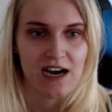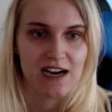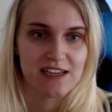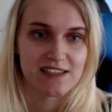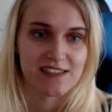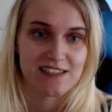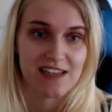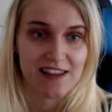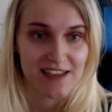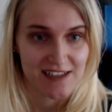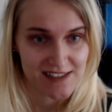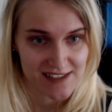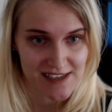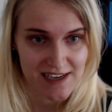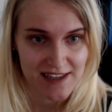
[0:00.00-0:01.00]
and
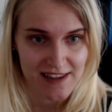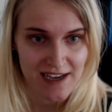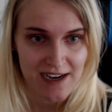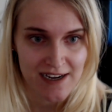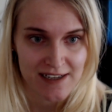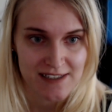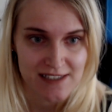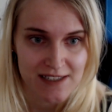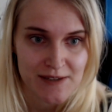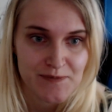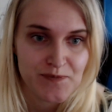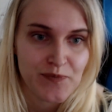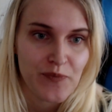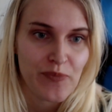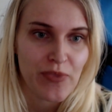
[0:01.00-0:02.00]
things like that.
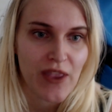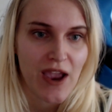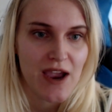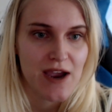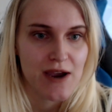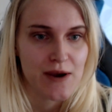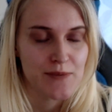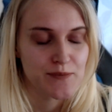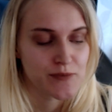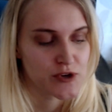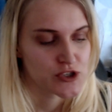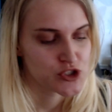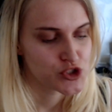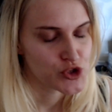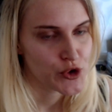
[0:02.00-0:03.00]

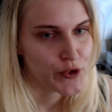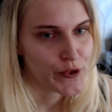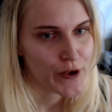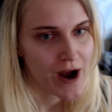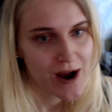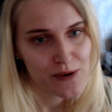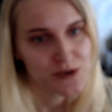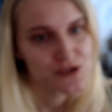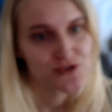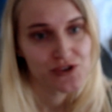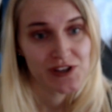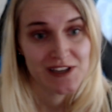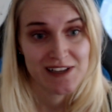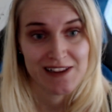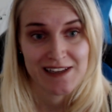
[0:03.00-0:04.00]
So I was
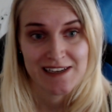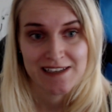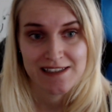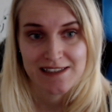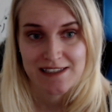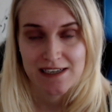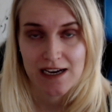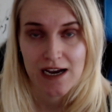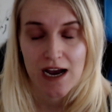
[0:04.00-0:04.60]
really late